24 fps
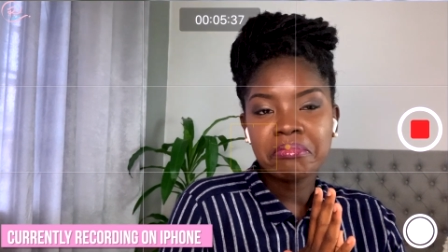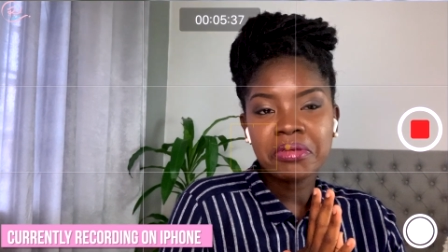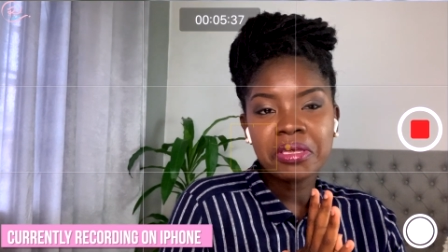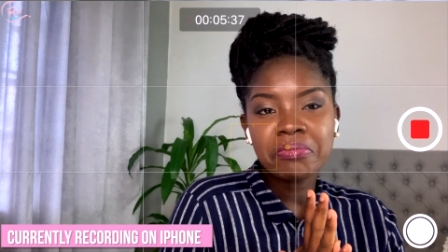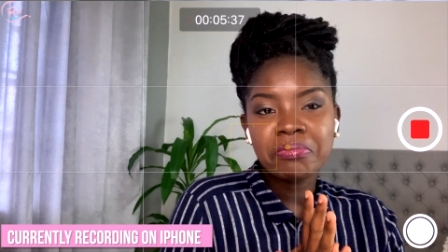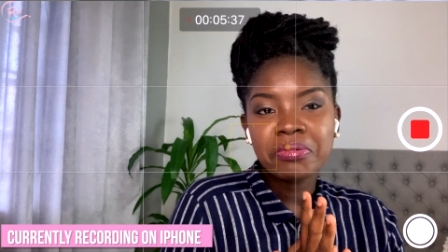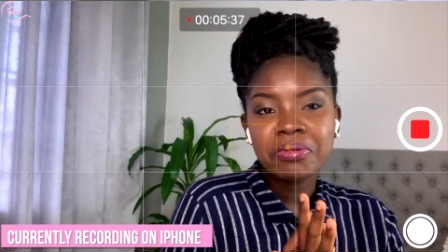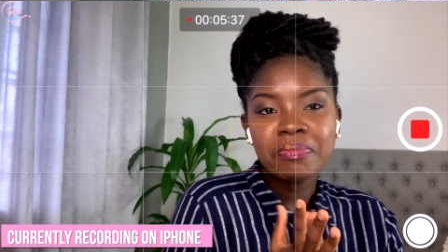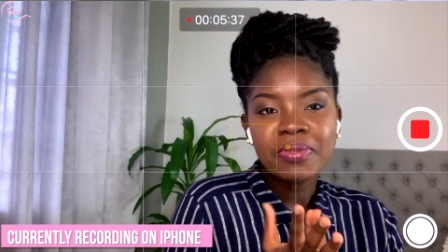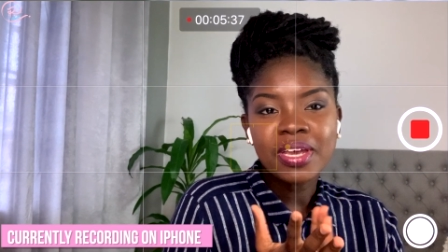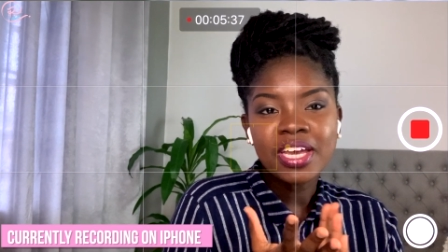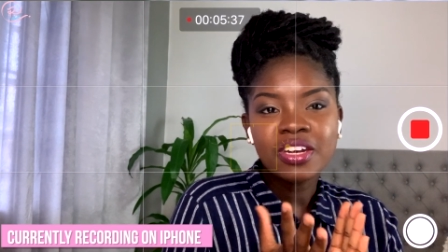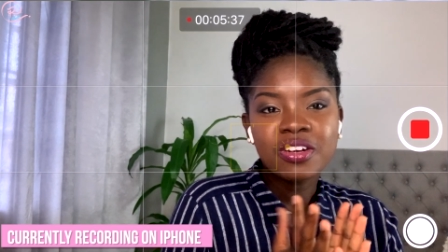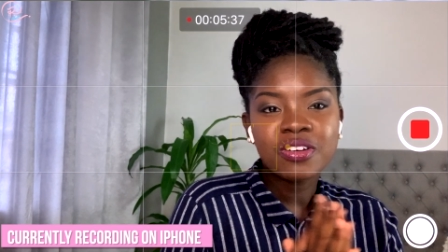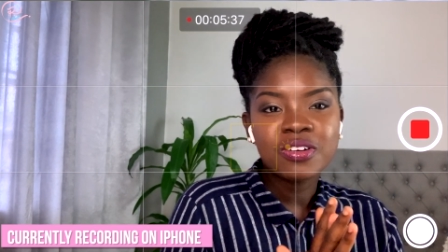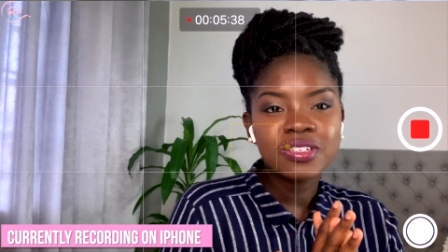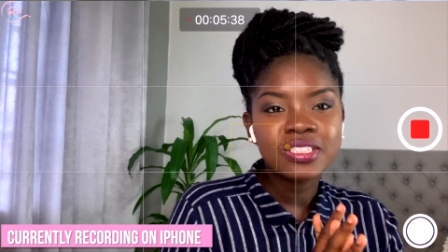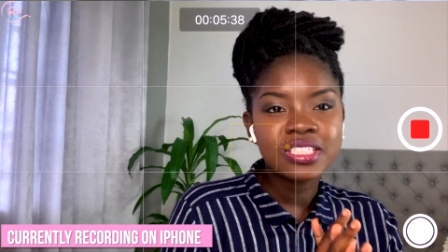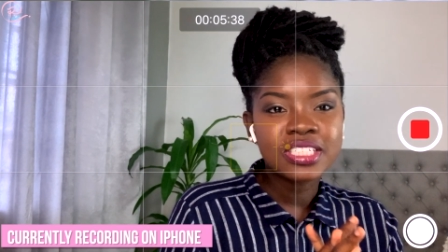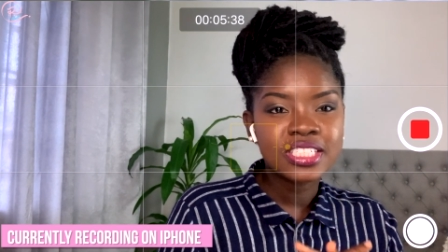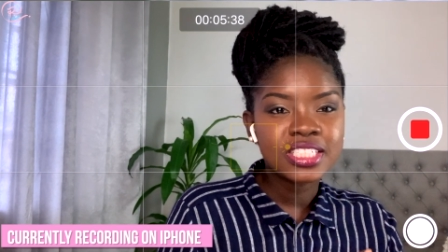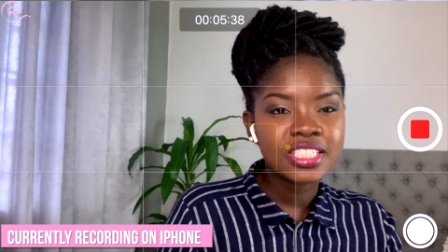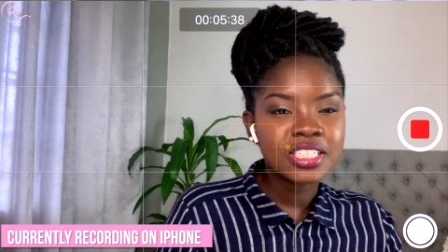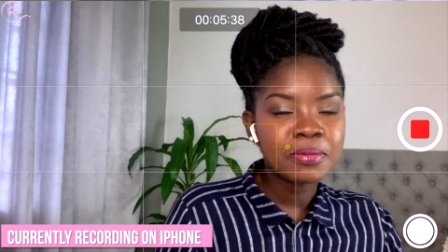people may
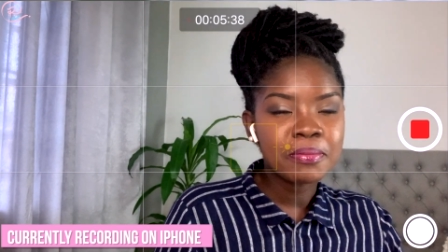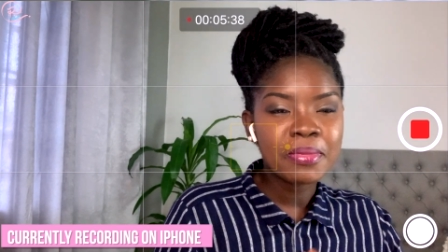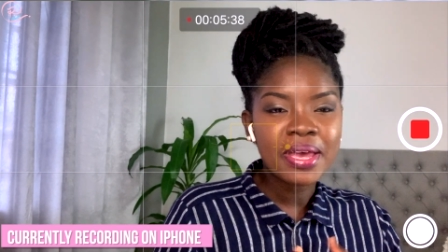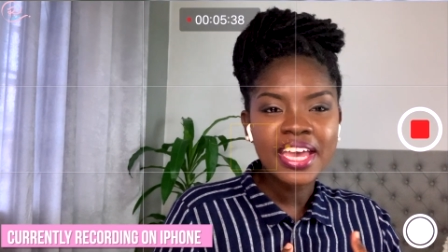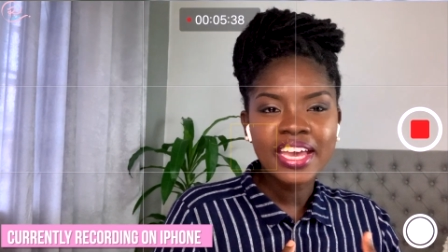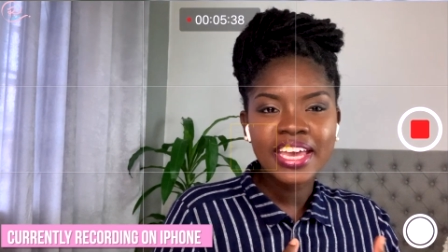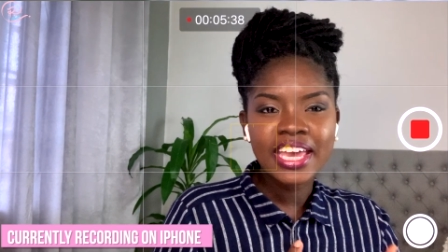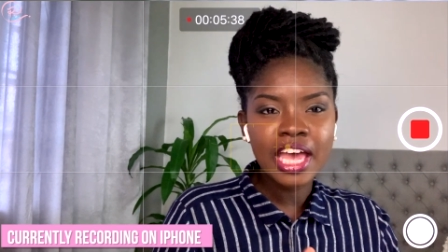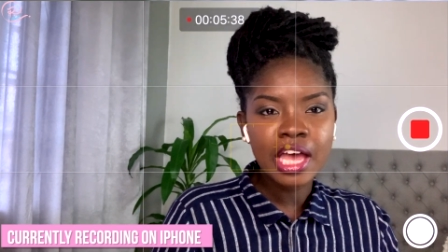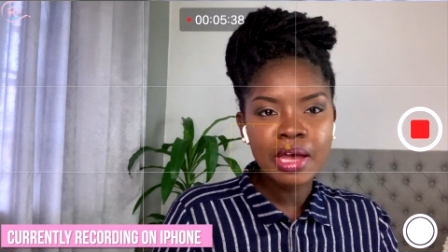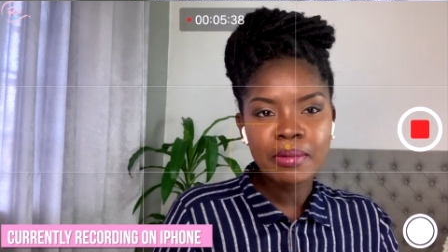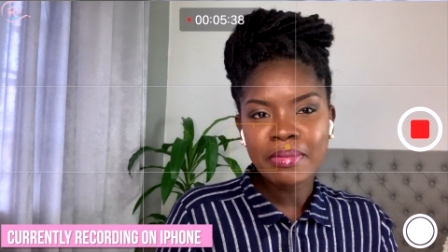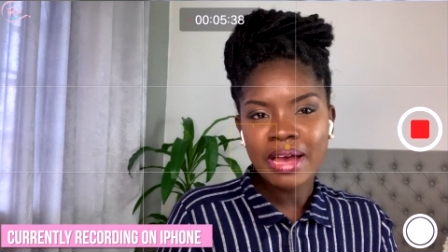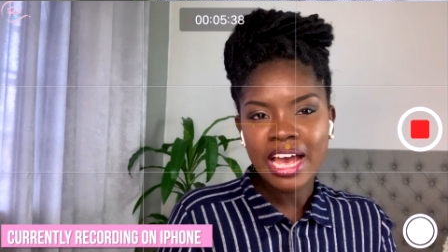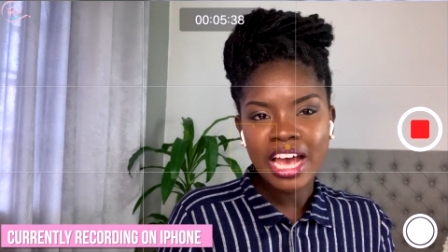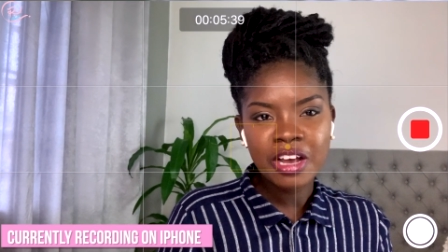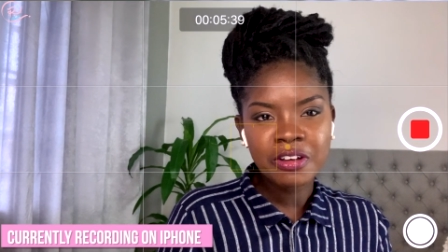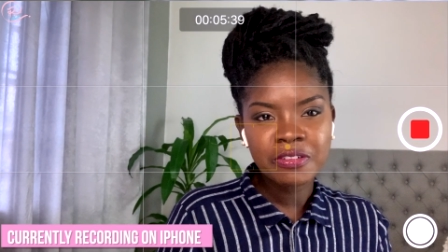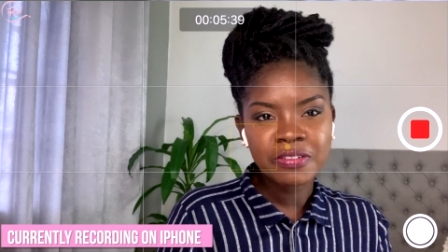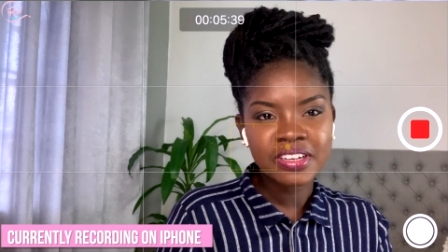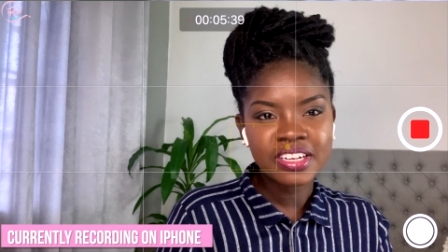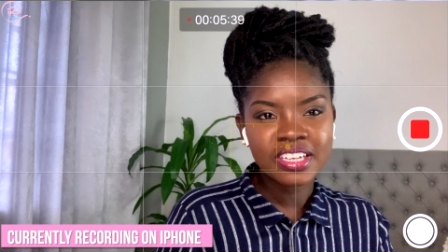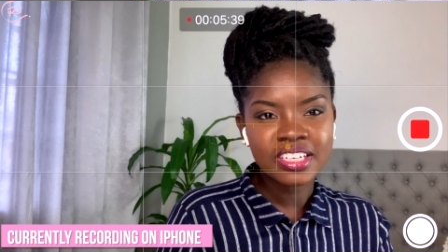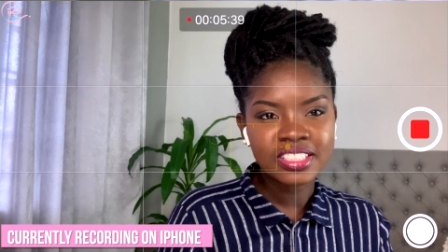notice. You may get
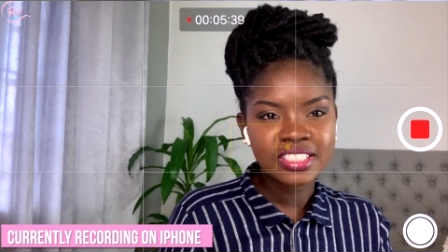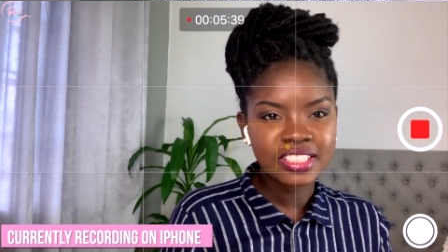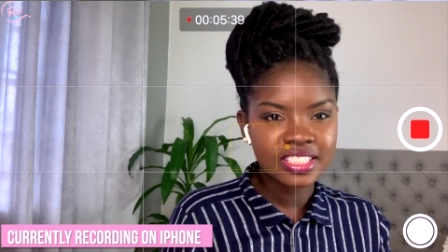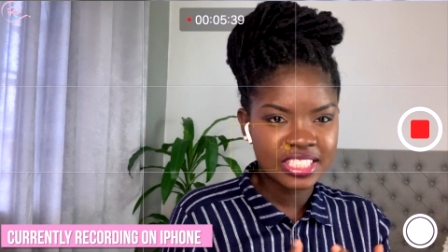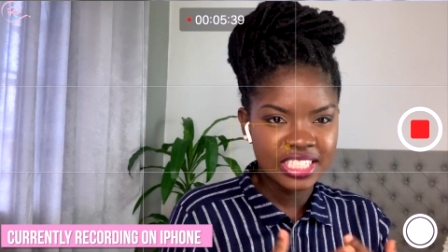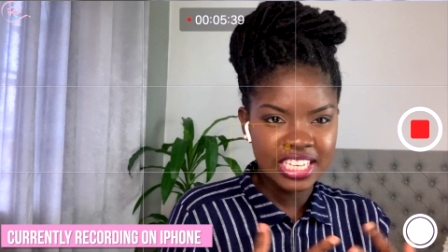by with it.